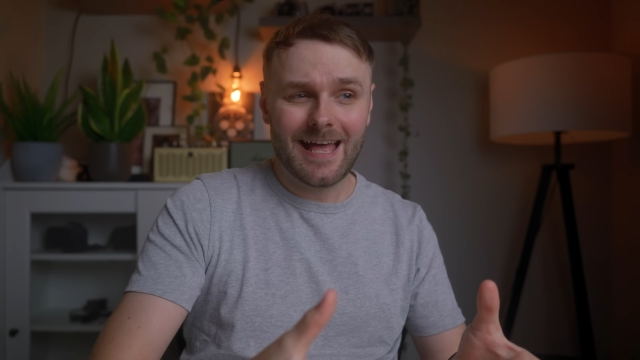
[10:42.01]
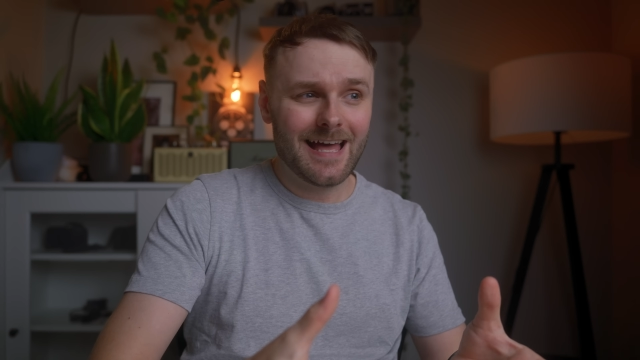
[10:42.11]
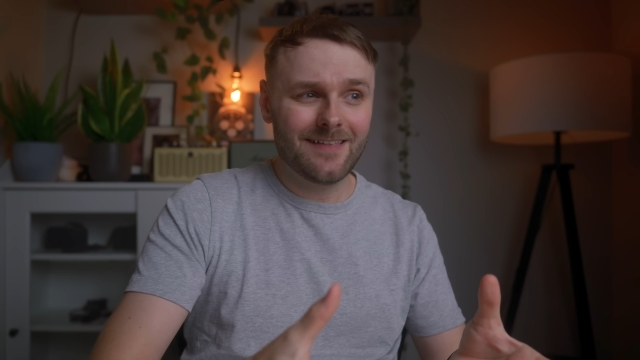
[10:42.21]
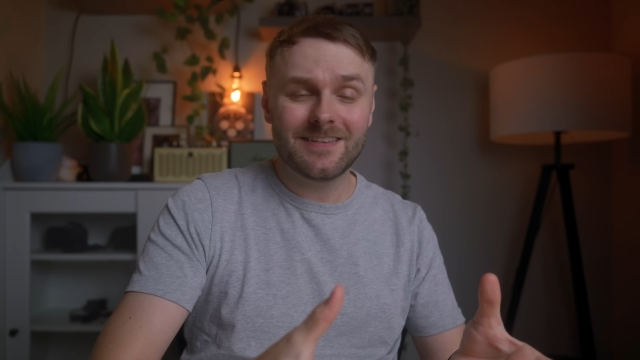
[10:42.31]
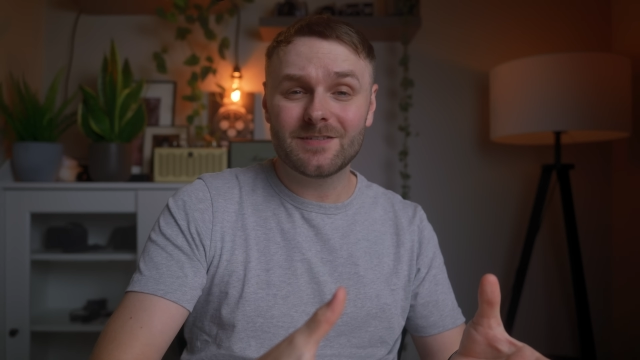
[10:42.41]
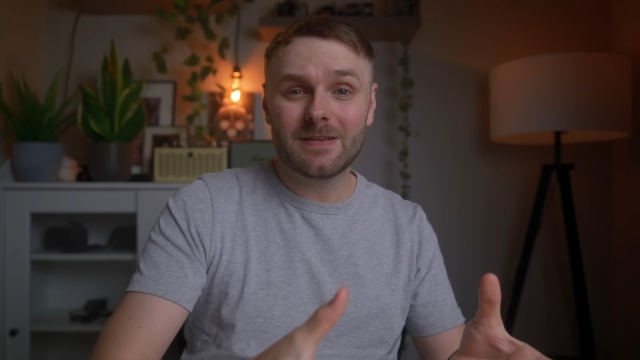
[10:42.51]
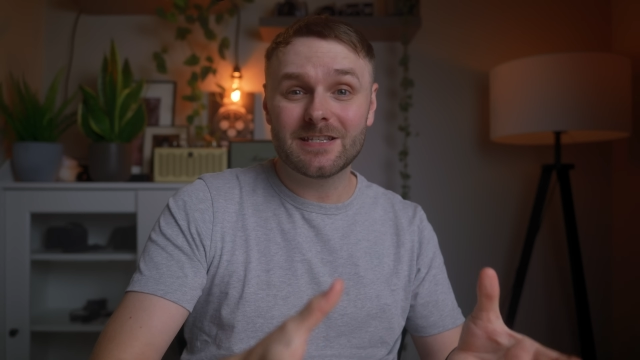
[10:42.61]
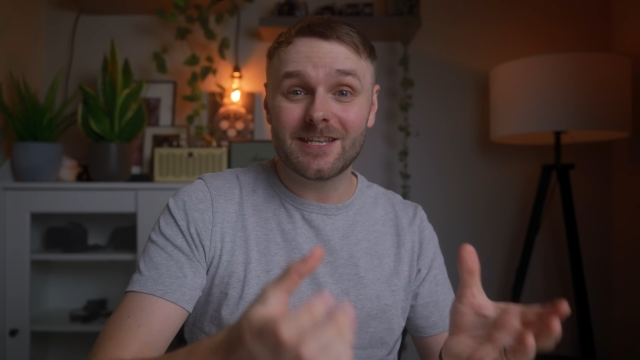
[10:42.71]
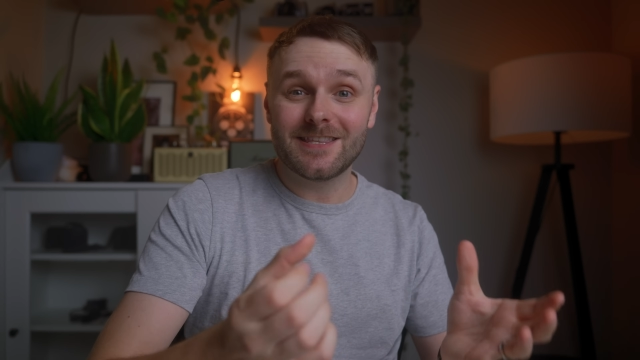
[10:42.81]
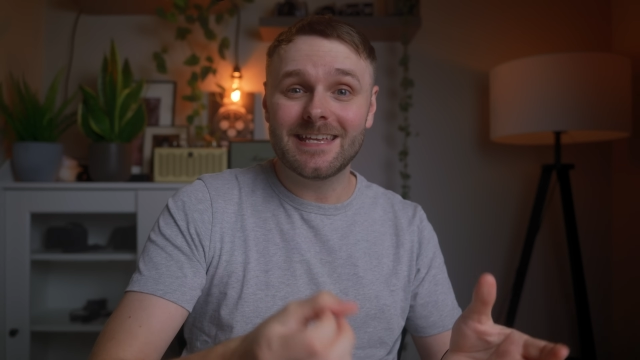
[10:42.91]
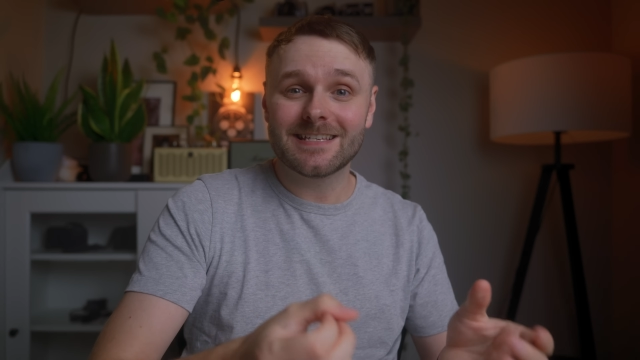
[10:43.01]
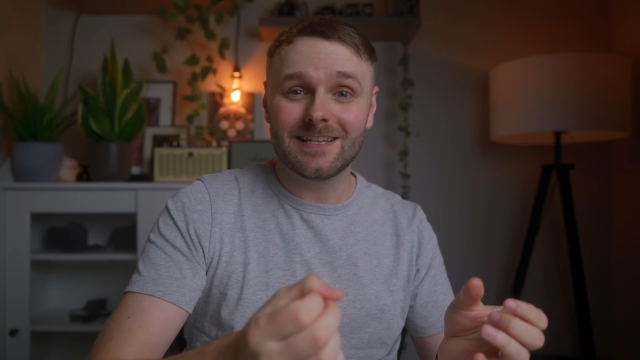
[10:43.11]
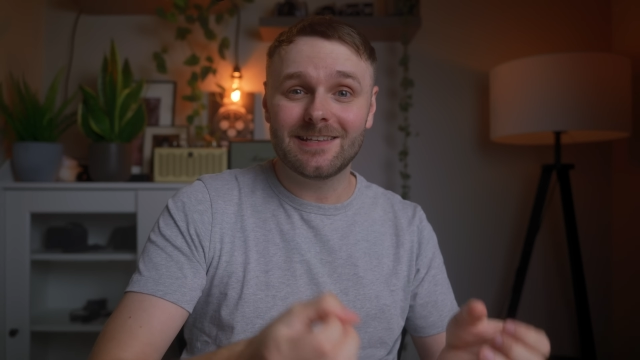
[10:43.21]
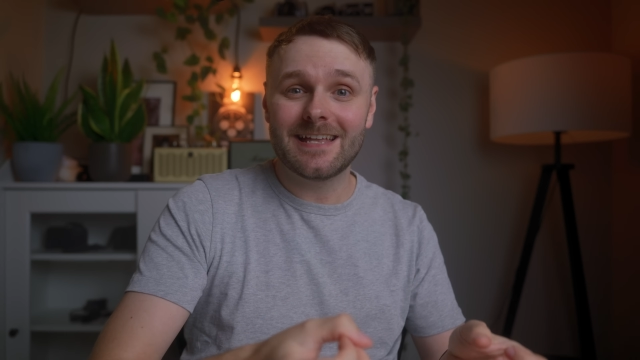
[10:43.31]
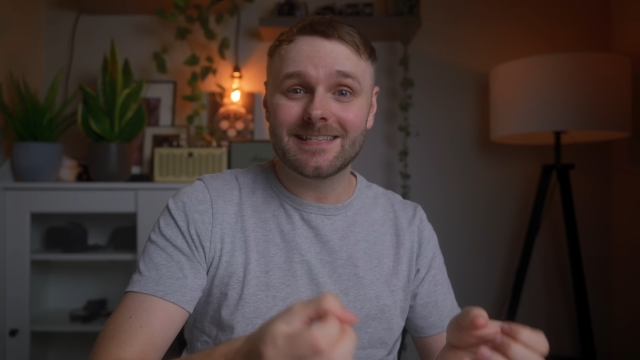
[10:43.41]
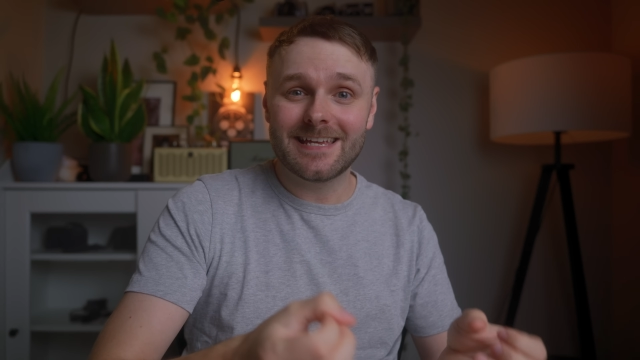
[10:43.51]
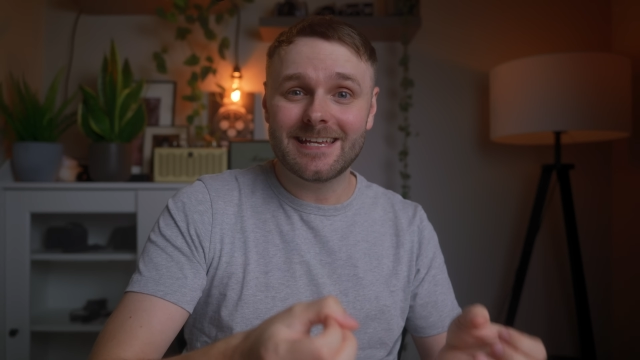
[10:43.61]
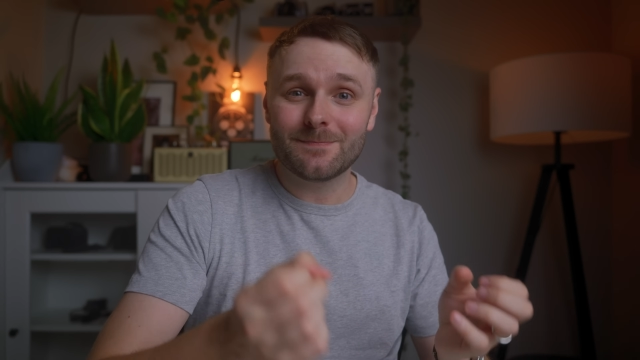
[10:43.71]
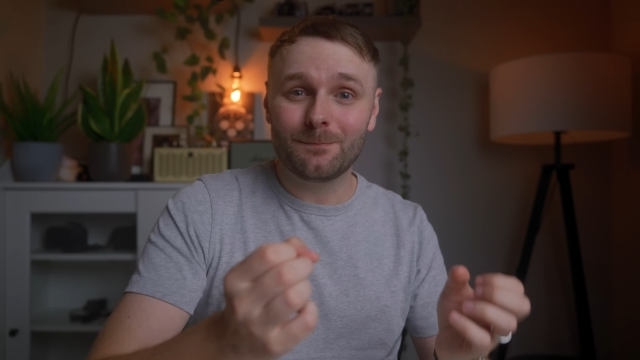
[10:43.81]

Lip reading: and this means that this lens is